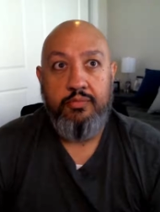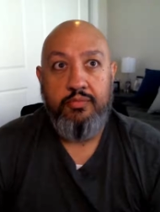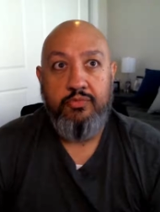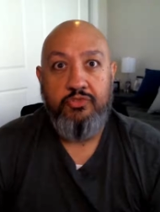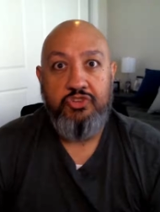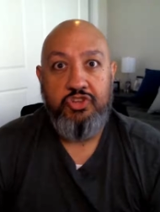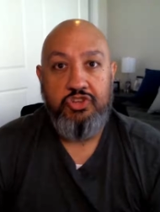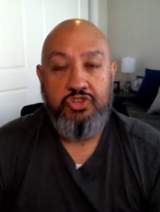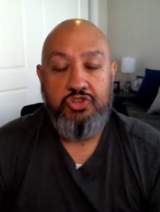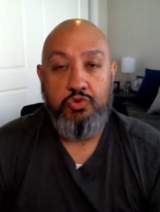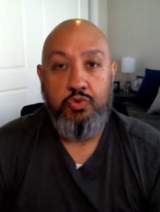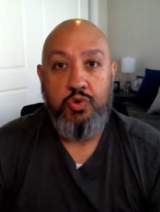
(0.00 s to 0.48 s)

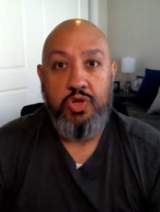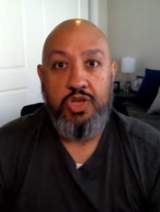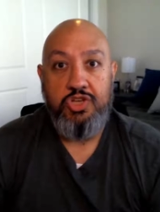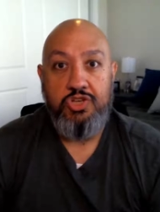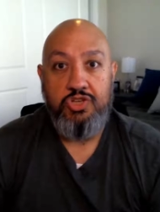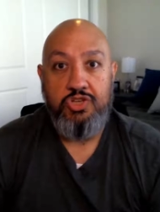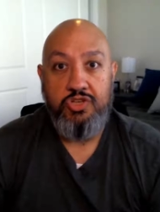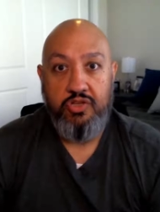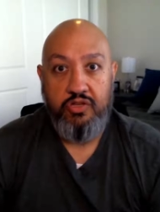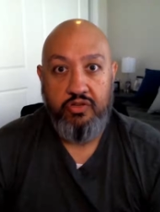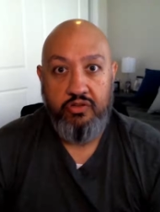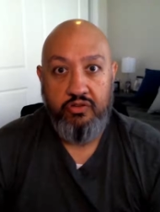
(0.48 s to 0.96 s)

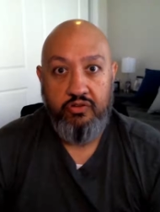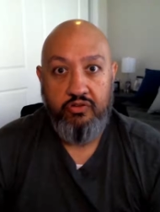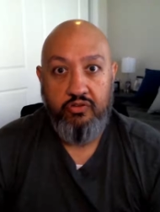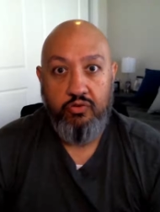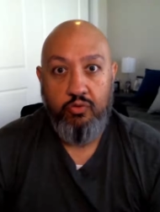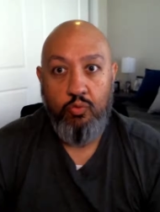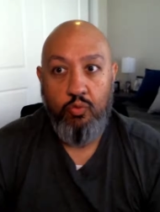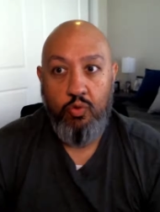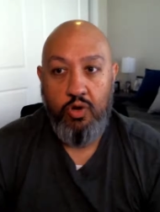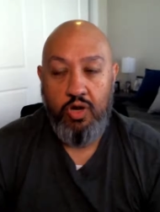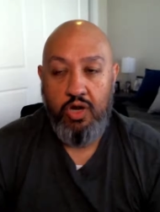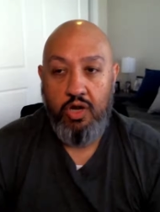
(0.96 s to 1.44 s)
situations
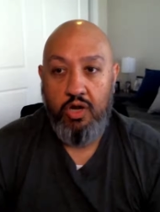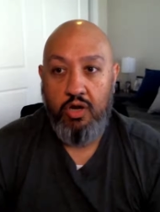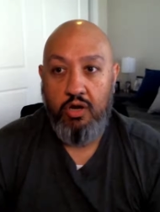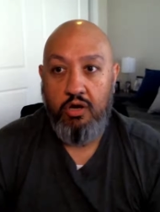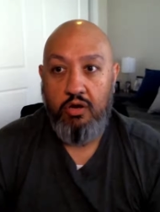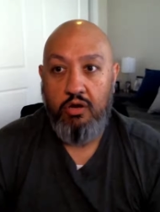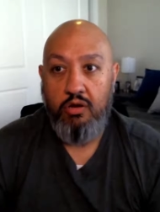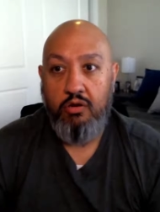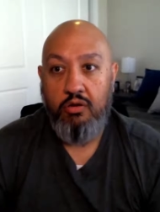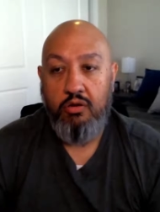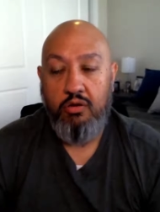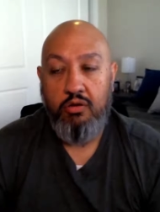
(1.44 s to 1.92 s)

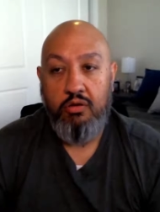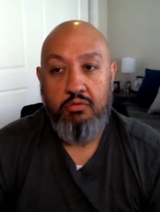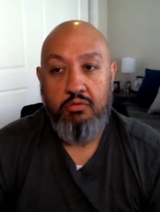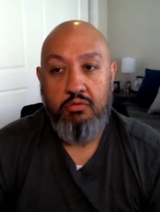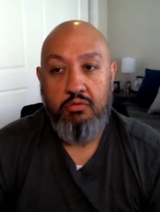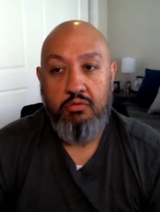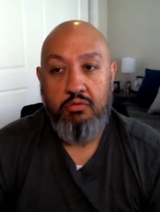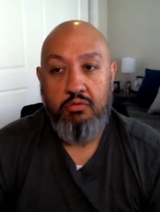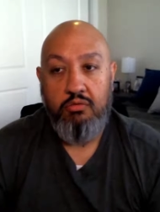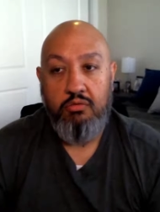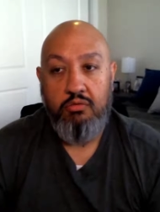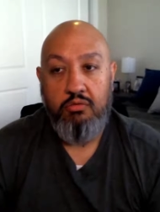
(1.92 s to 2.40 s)
where,
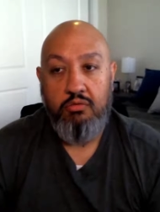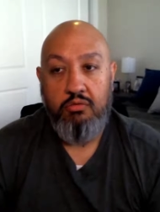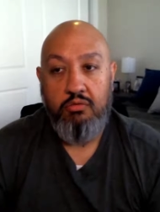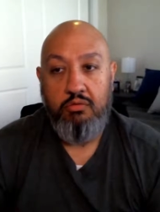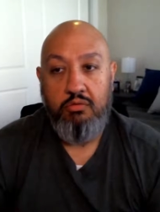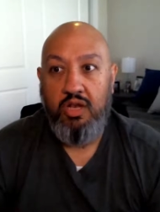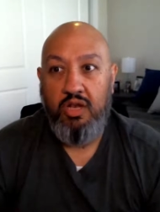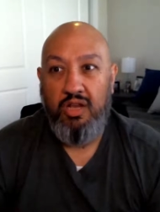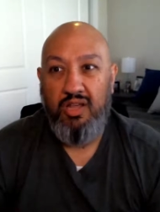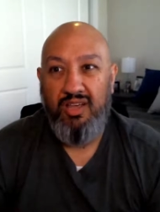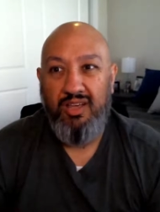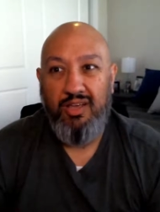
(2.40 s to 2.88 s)

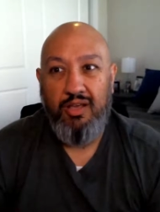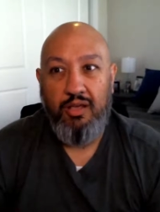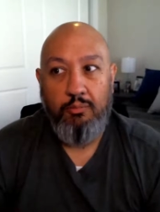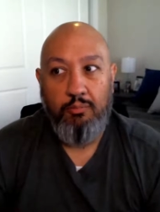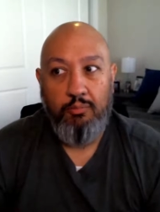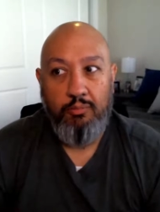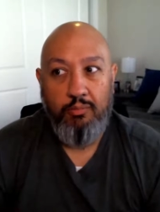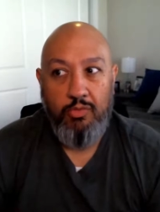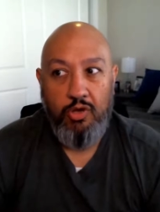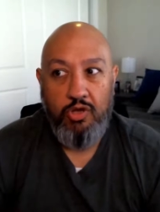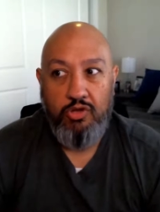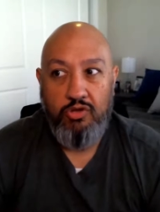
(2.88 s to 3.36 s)
again, like
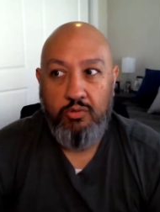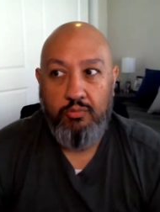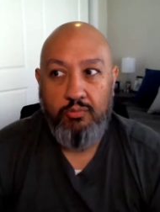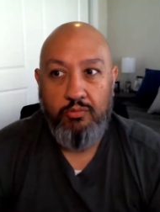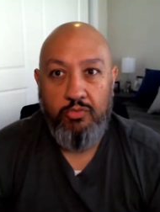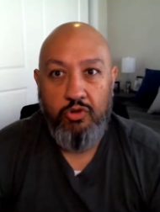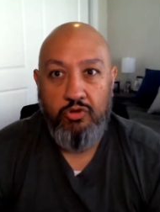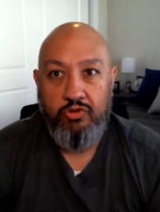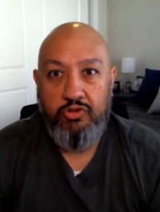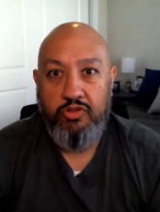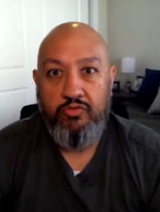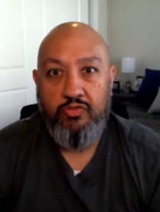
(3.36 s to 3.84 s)

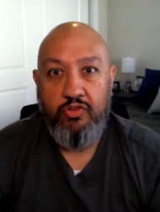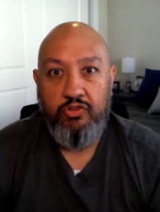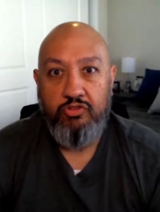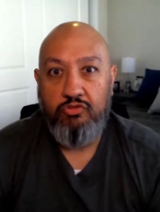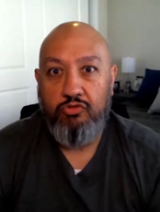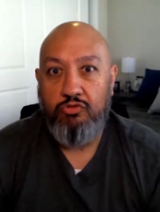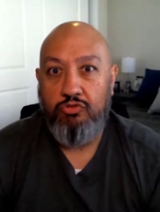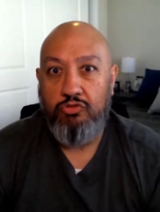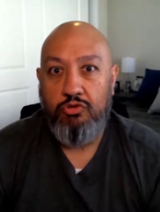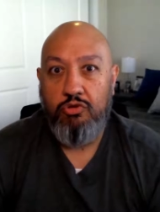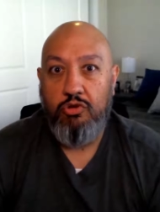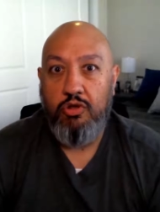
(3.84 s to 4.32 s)
most of us
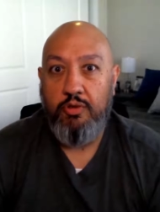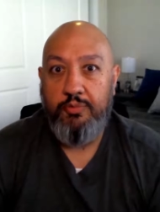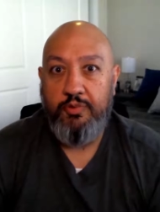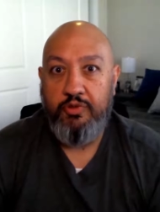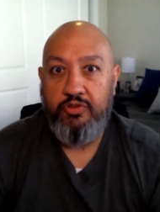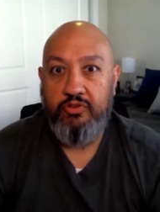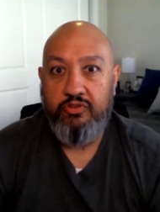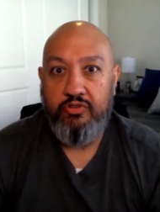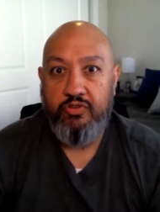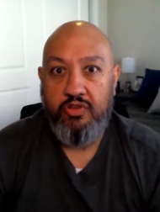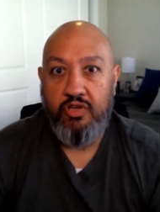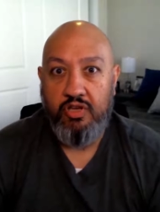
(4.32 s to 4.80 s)
grew up
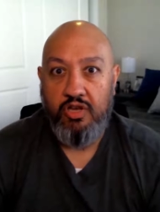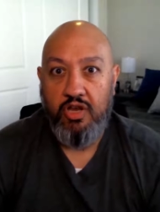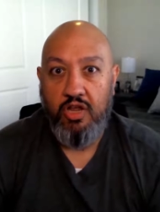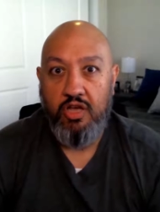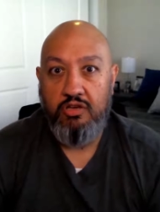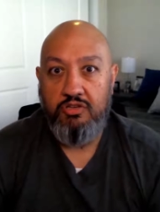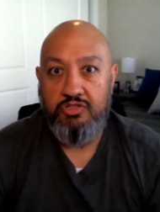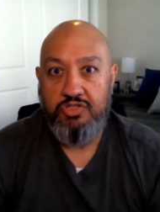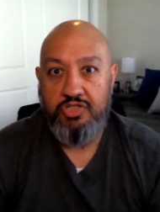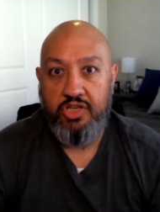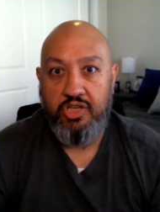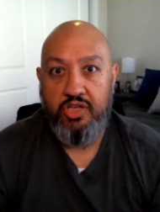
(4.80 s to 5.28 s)
as
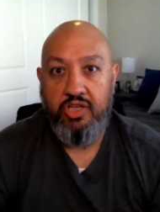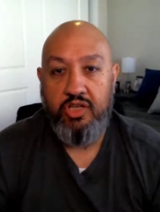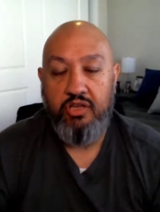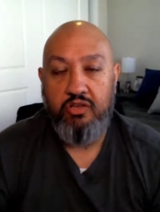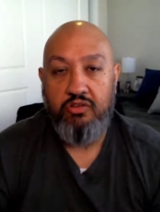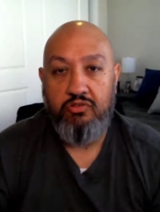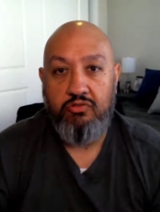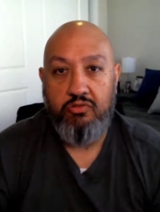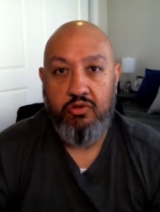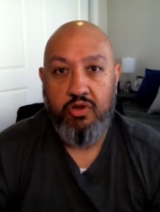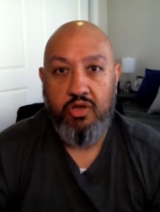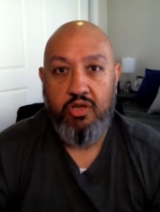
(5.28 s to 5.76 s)
technology
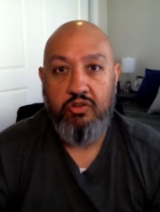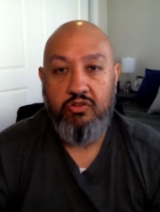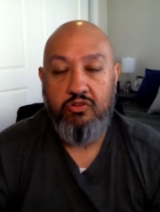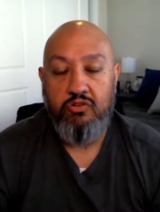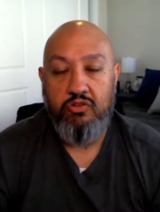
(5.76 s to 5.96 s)
geeks, right?